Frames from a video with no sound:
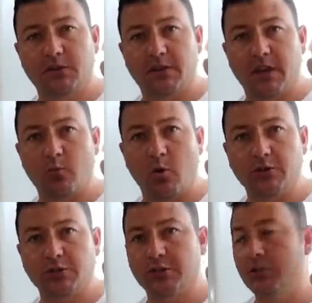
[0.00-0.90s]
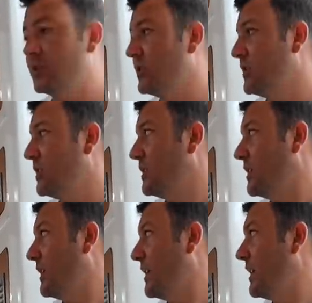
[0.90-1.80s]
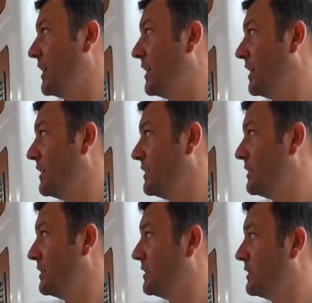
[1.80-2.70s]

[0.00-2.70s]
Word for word: deck wash and